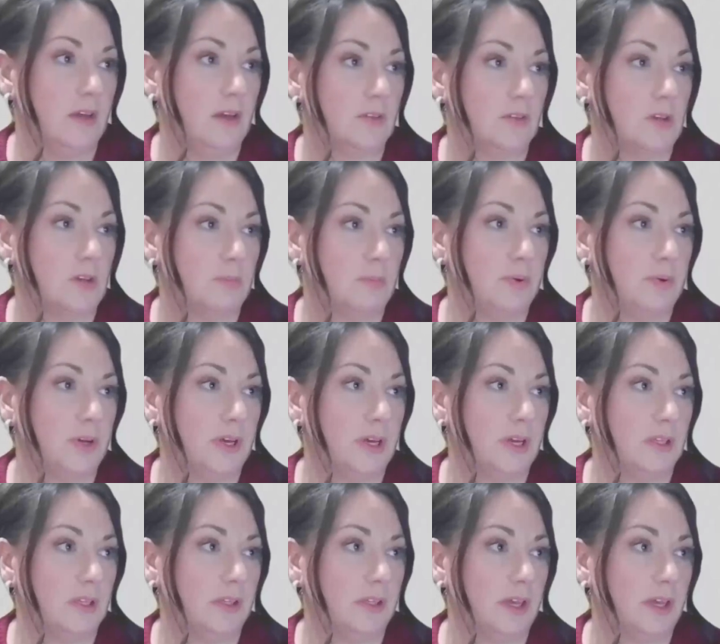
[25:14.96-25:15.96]
So I'll put
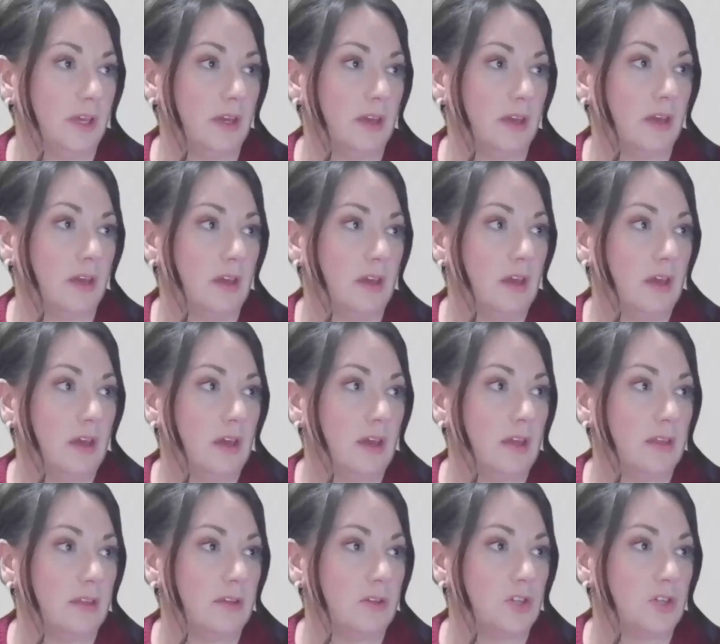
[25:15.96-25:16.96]
a link
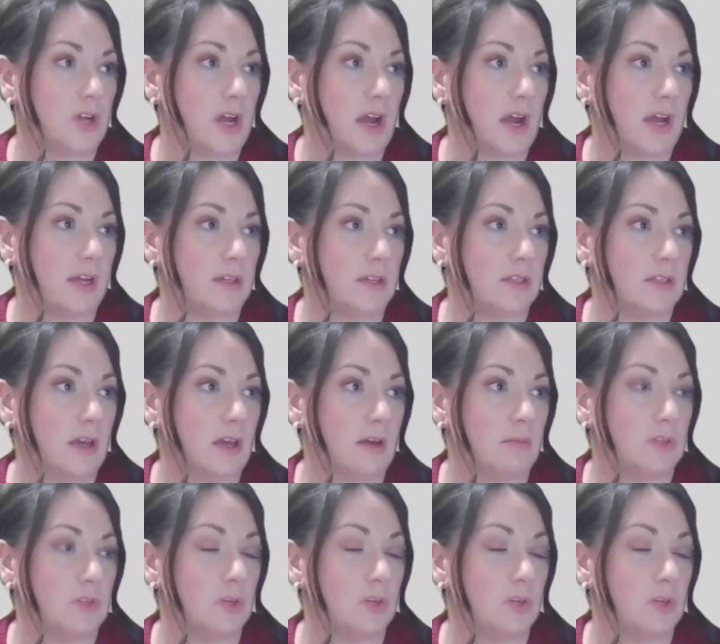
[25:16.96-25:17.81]
in the chat um,